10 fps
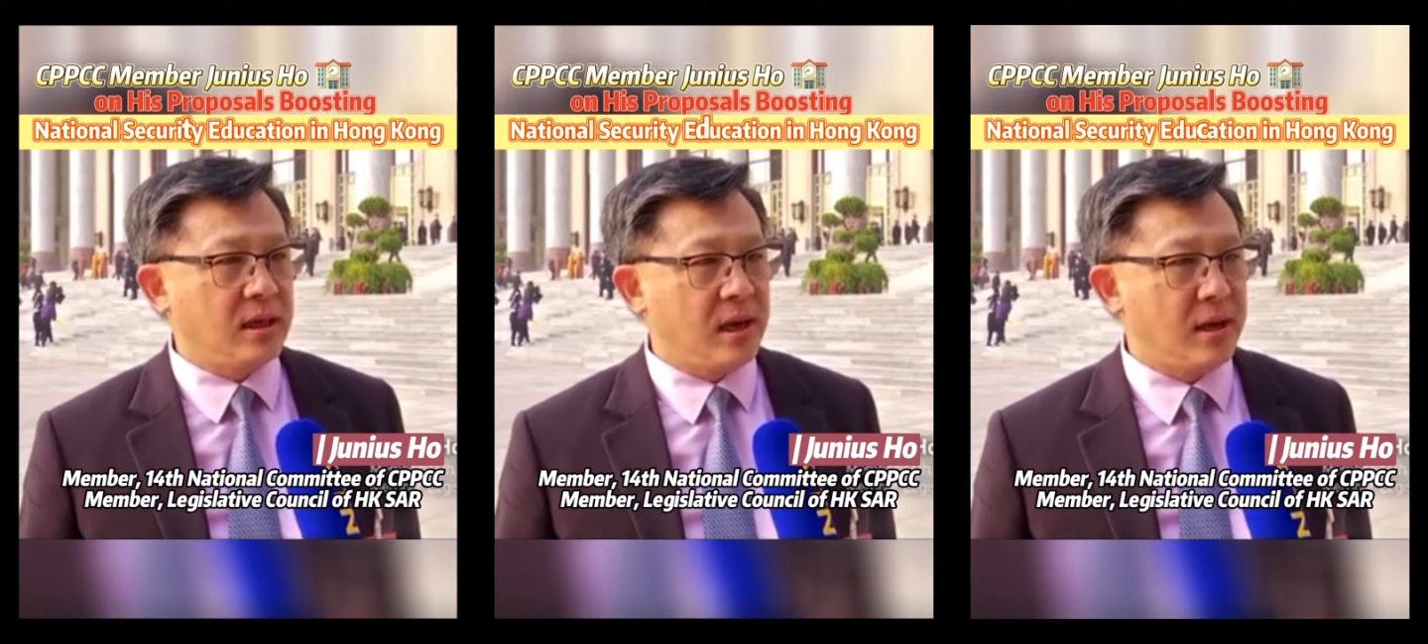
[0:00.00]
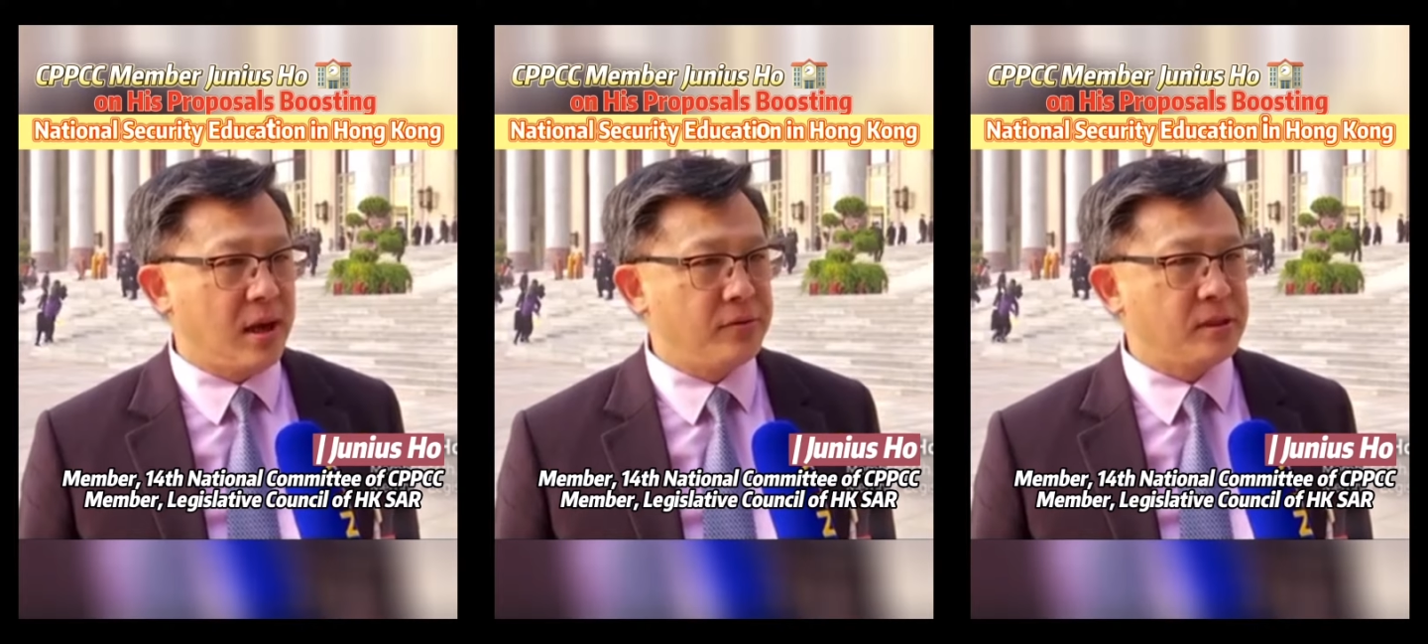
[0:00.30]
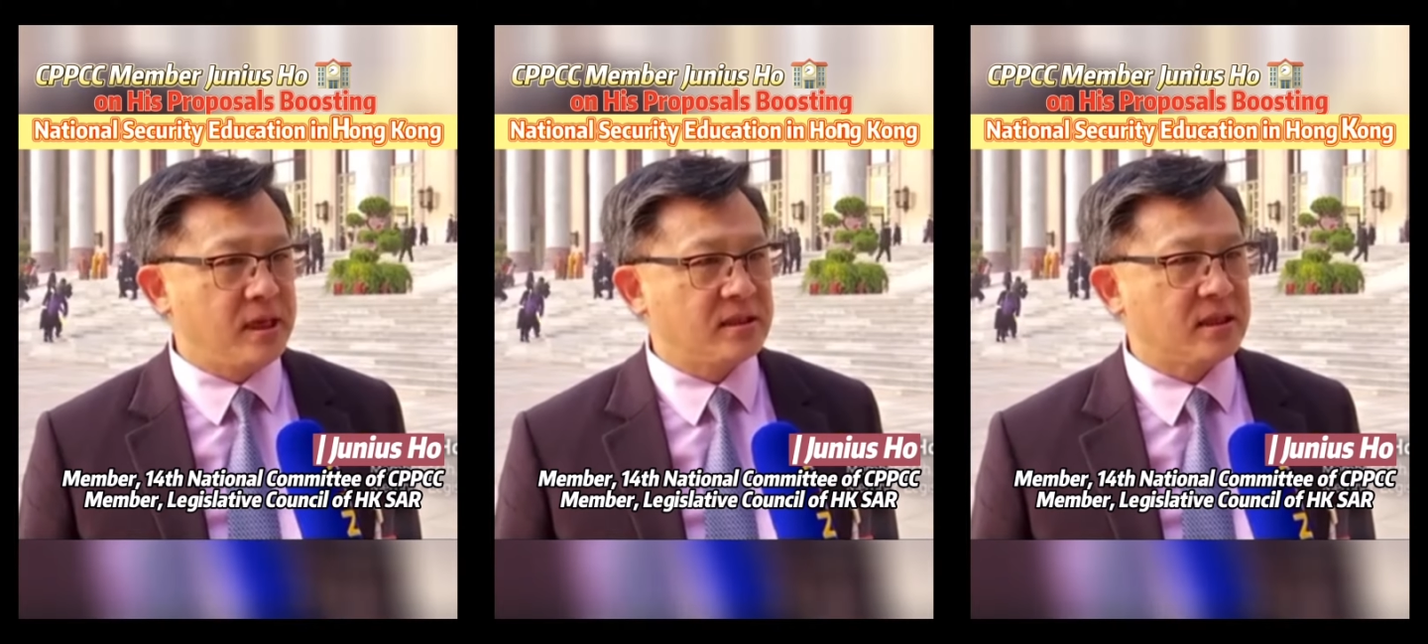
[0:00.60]
under
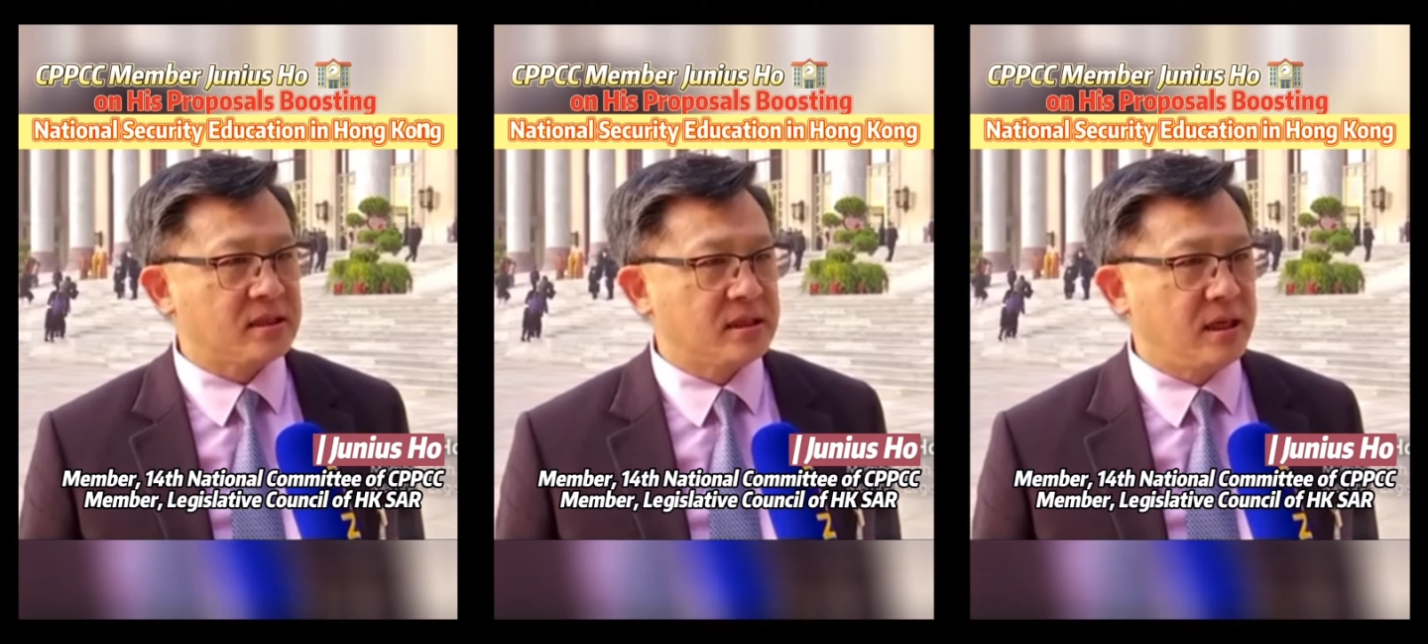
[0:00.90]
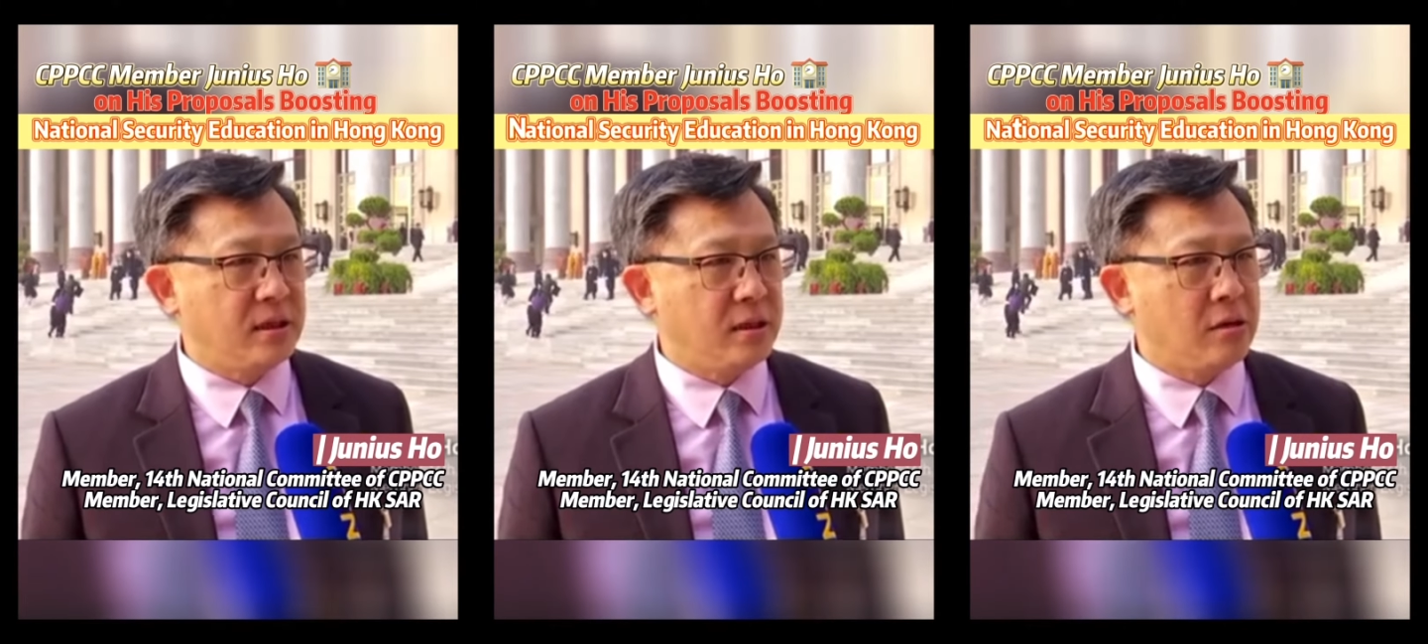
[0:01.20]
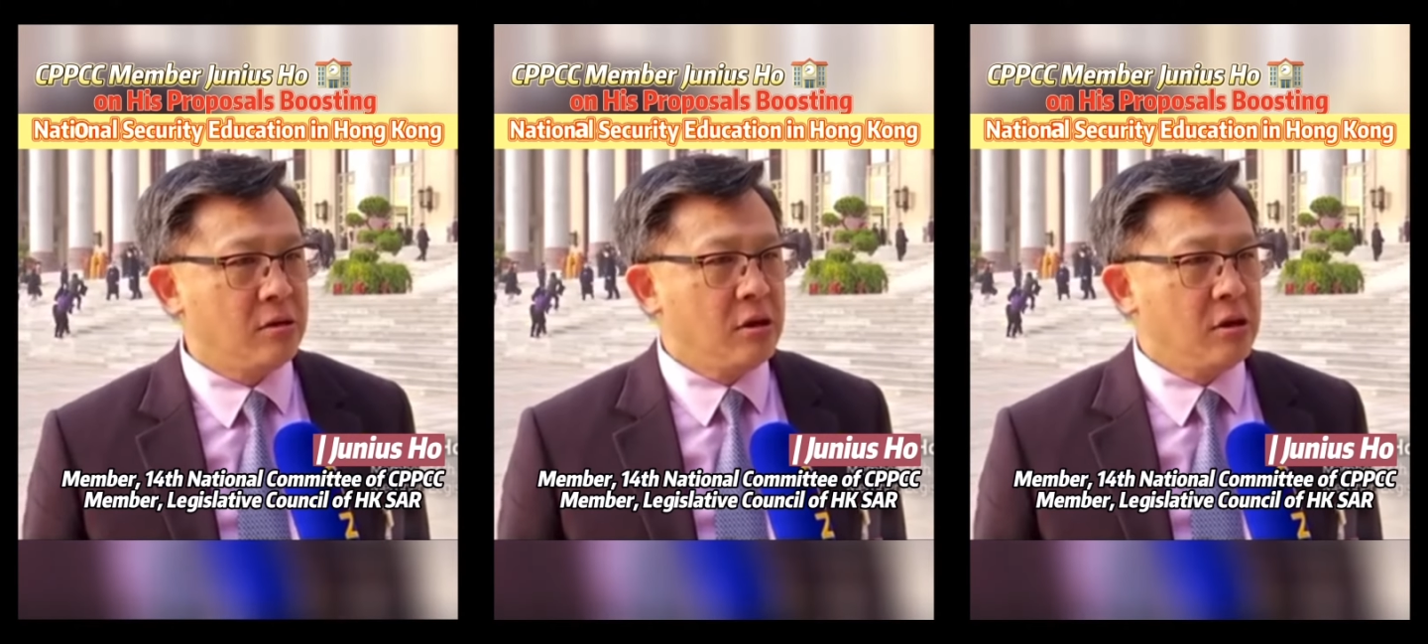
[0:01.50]
the existing